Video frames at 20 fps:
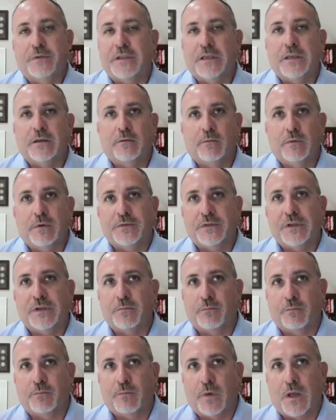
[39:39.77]

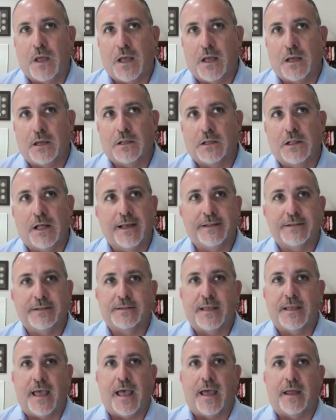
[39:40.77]
seen clients
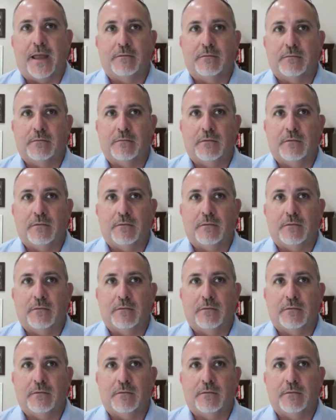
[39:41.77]
that